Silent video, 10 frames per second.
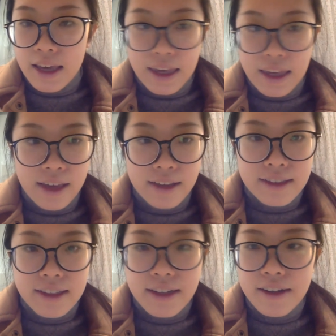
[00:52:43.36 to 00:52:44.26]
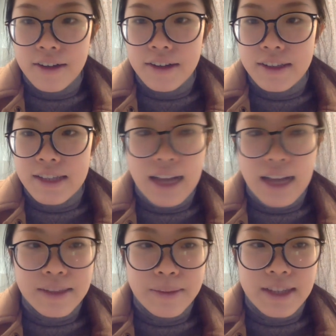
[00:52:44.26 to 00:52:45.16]
Yeah, so
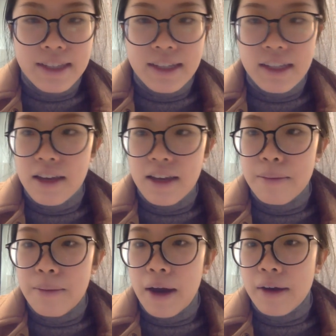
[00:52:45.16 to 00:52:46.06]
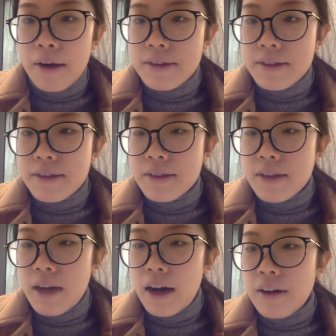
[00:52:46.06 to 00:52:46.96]
that's basically about
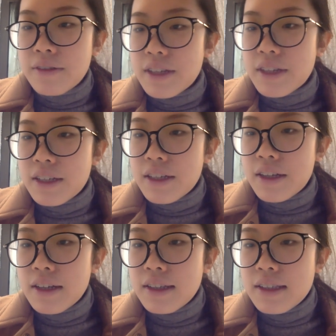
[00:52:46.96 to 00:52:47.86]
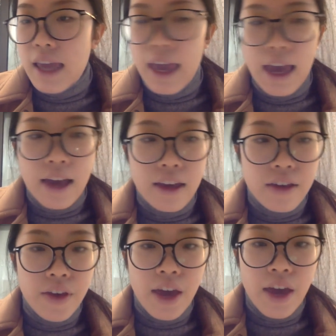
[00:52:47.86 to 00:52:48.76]
the class. And if
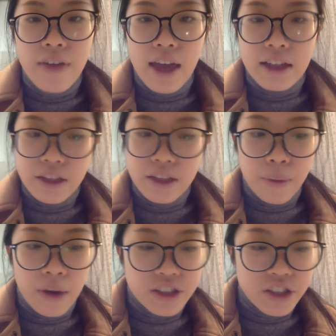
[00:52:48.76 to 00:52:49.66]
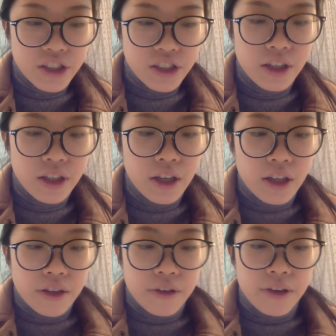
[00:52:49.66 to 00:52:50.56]
you have any question,
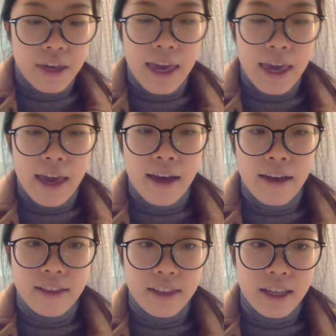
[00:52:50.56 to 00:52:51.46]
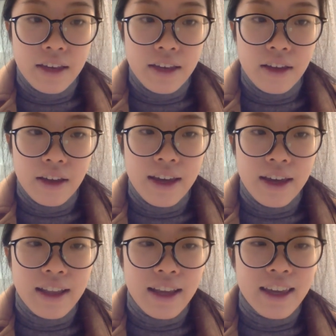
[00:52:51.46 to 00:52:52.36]
you can leave. You
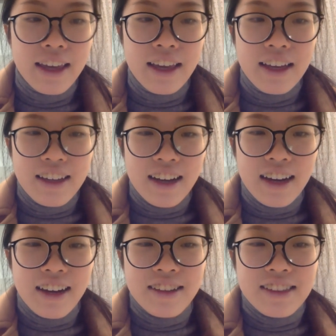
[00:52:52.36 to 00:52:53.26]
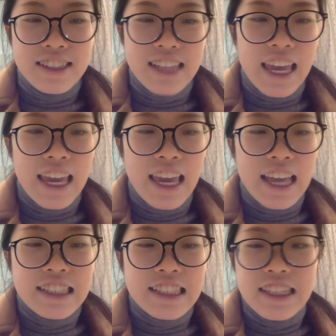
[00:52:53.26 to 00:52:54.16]
can like stay
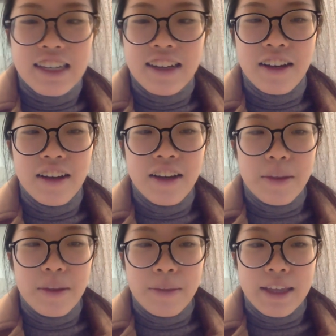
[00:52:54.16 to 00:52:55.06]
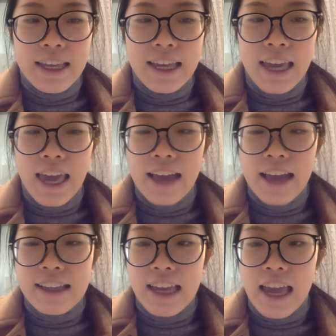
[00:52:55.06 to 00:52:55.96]
in the meeting,
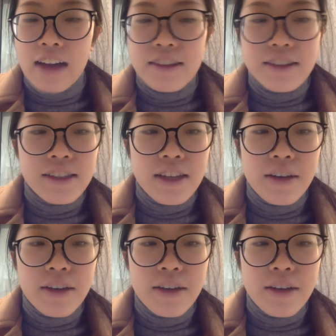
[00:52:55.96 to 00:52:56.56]
and I can answer them.